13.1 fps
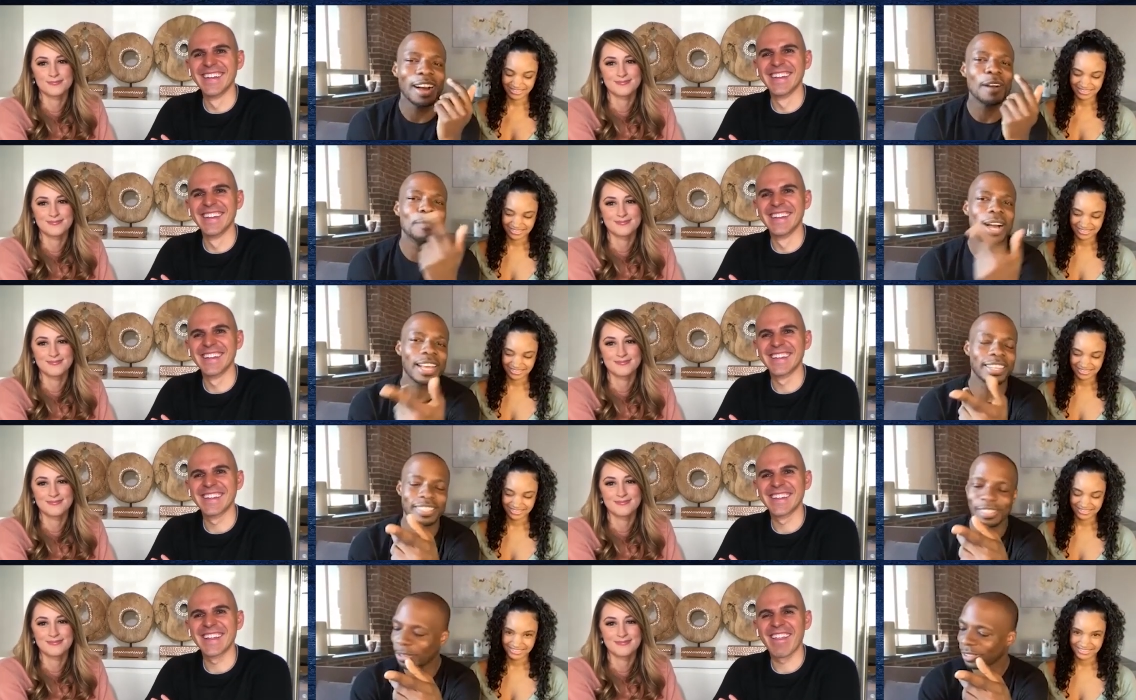
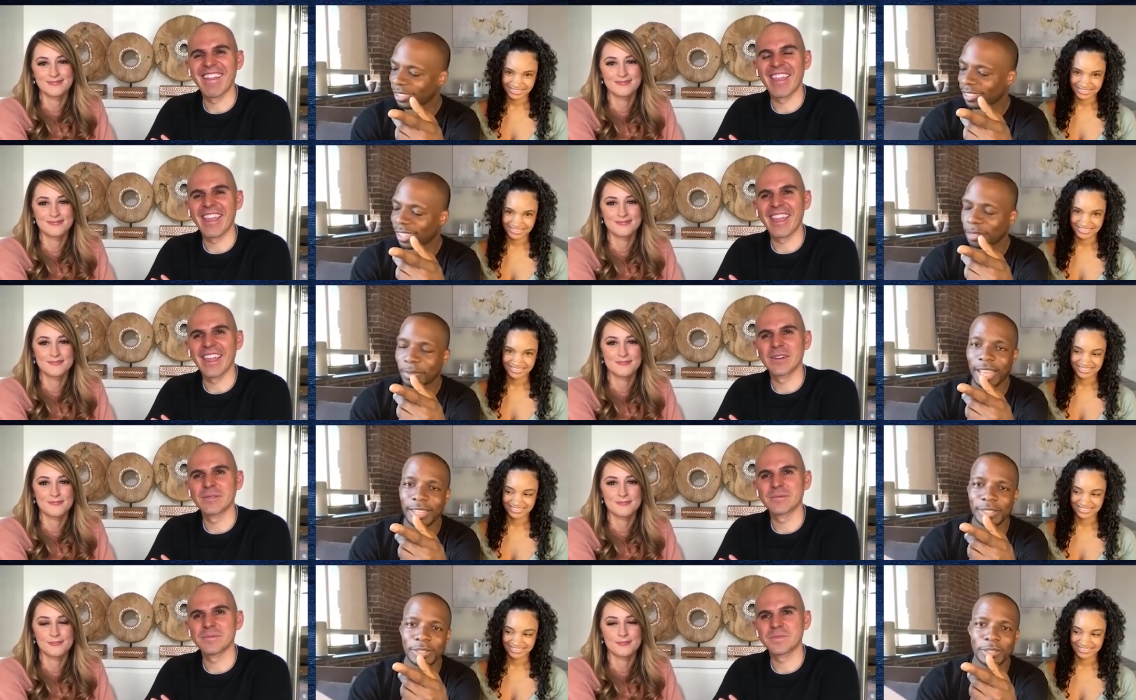Speaker 1: Mine is along the same
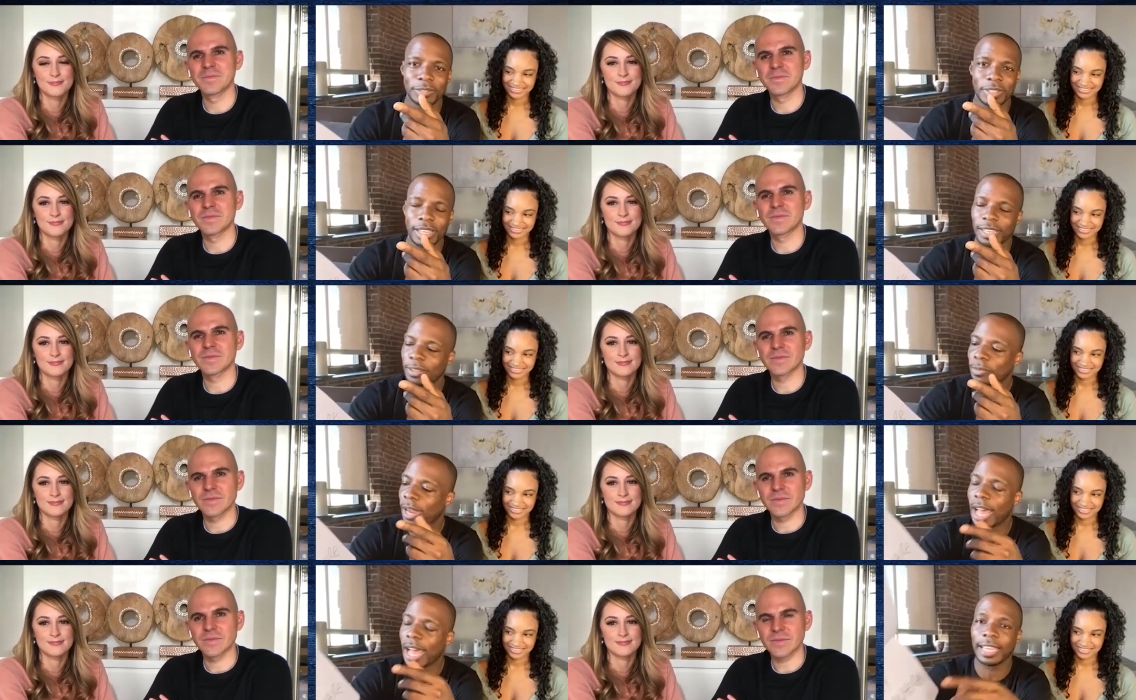lines of
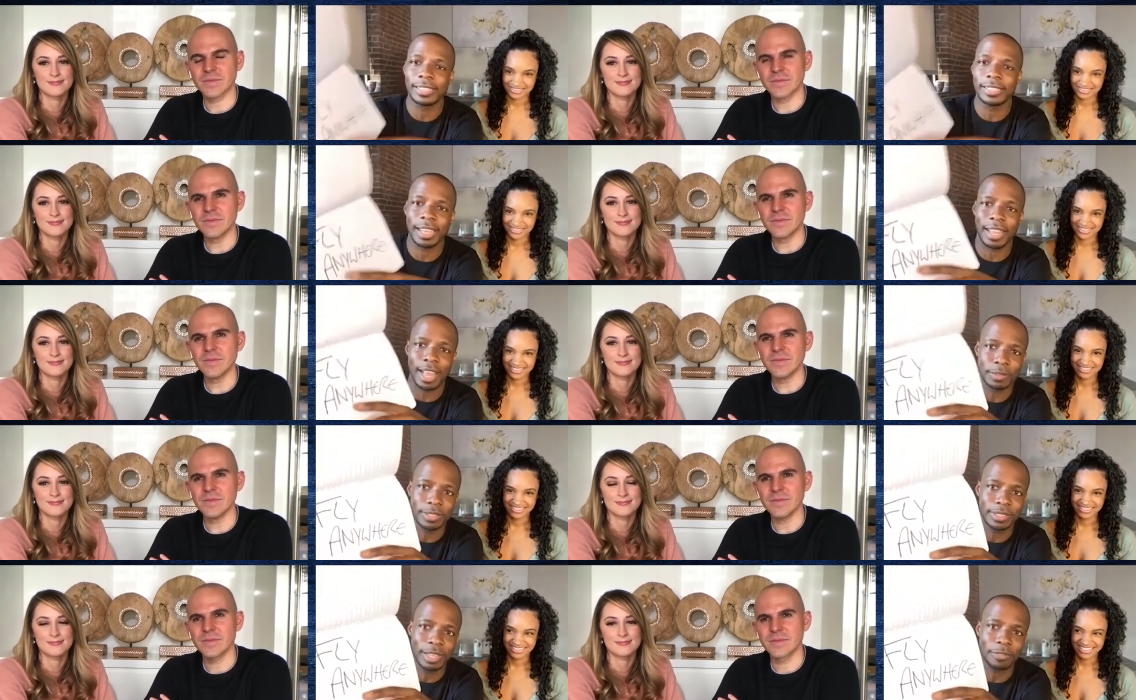Ryan's.
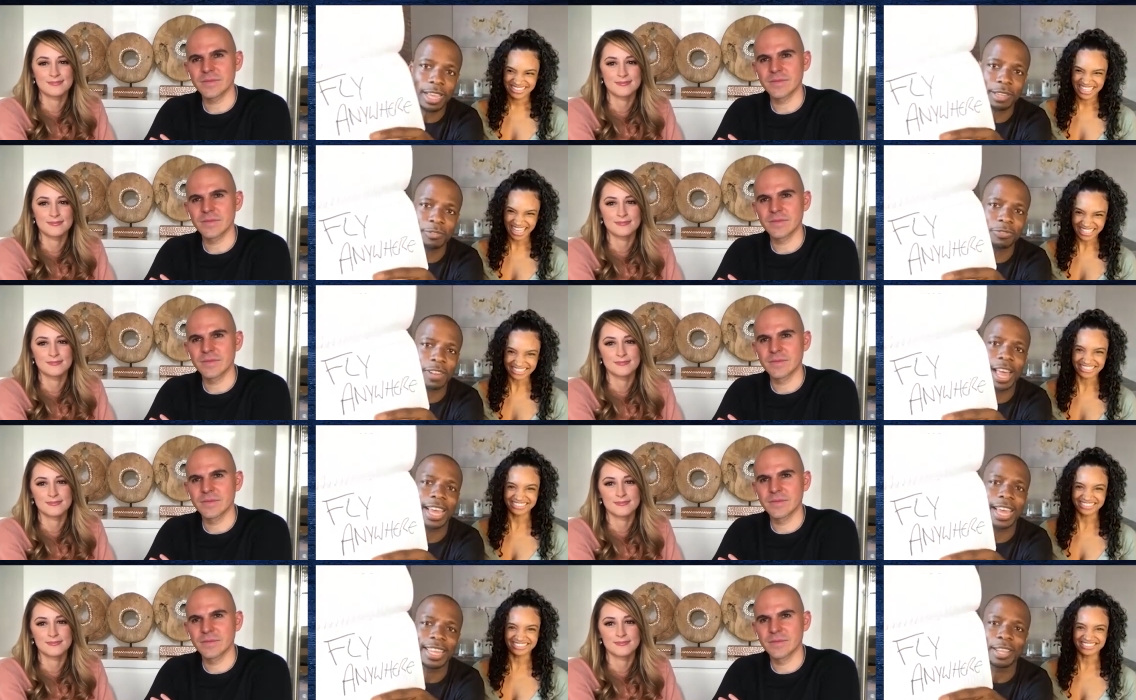If I could
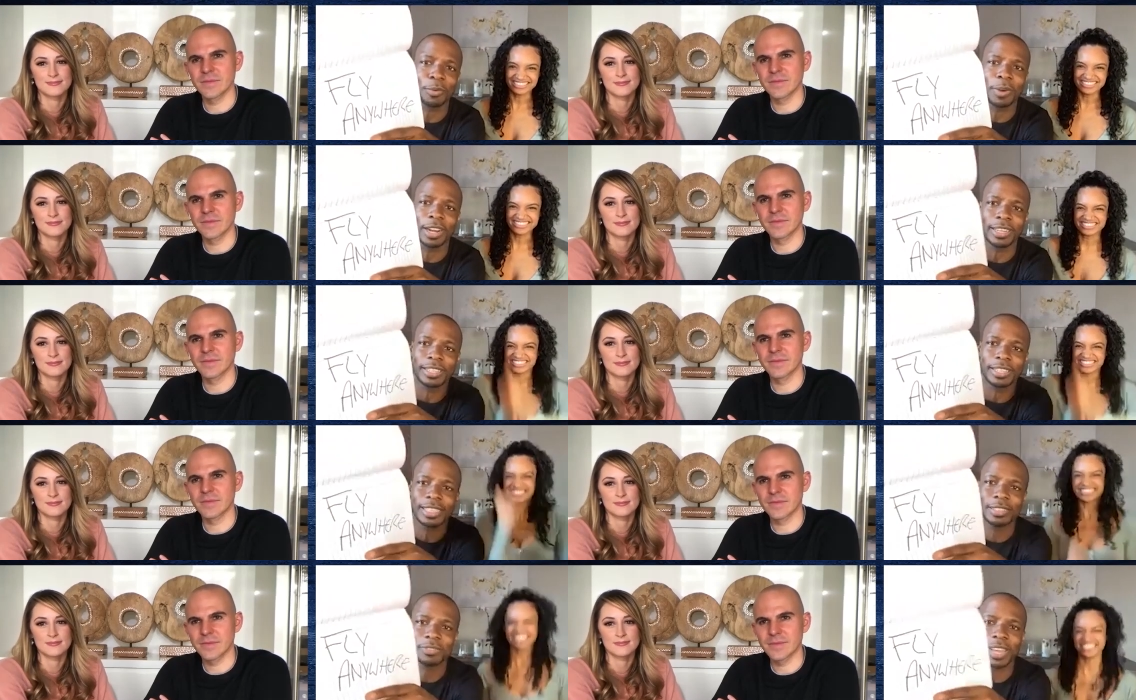fly anywhere,
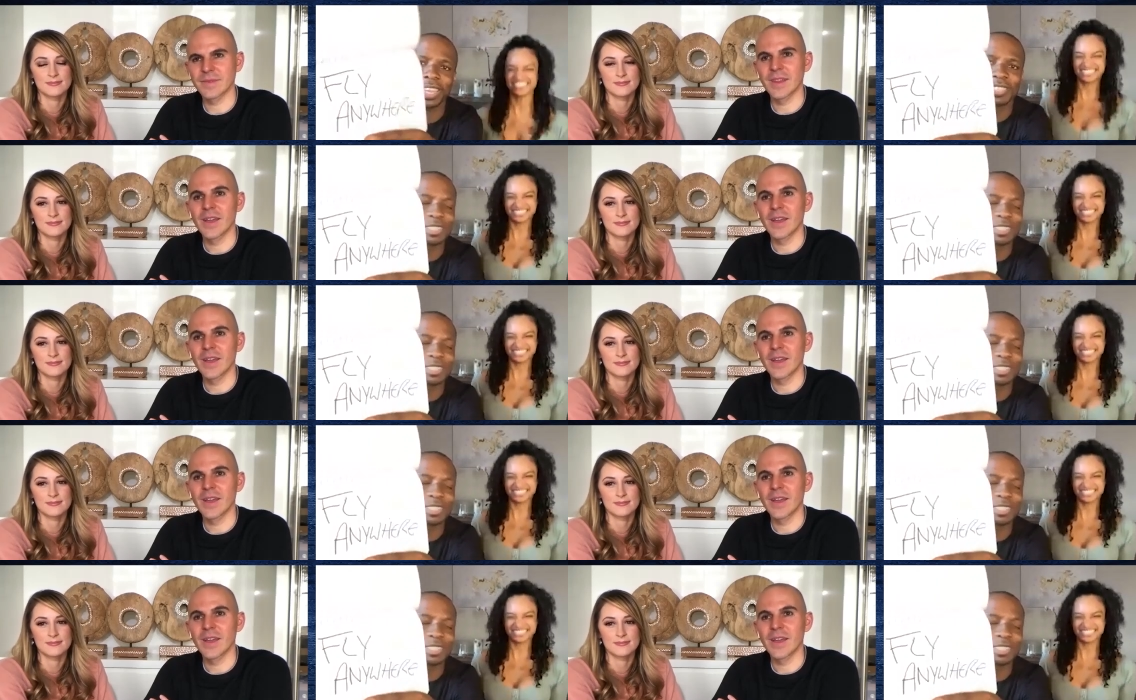if I could